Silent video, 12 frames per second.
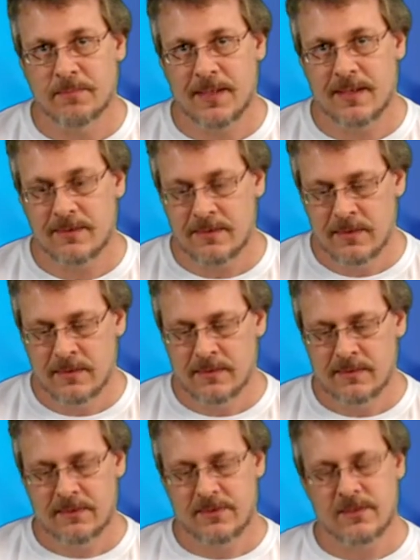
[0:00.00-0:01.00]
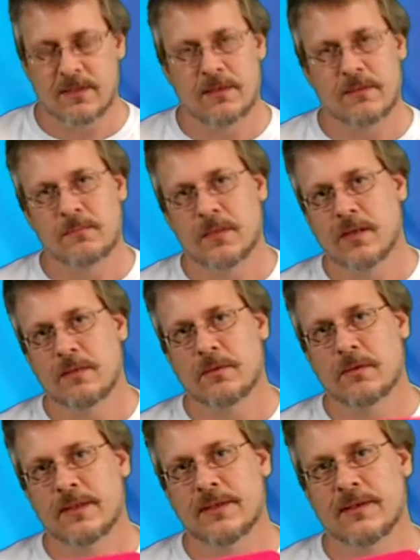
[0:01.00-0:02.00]
about, there's a little
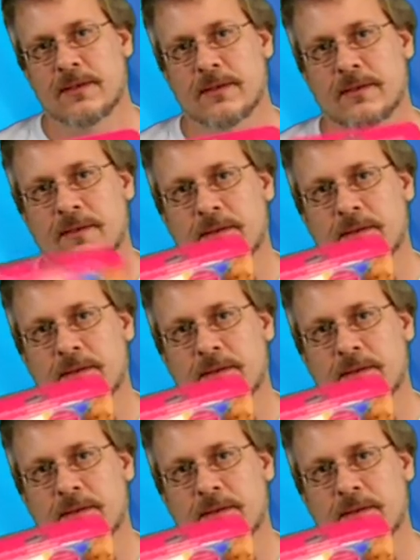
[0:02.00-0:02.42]
marble in here.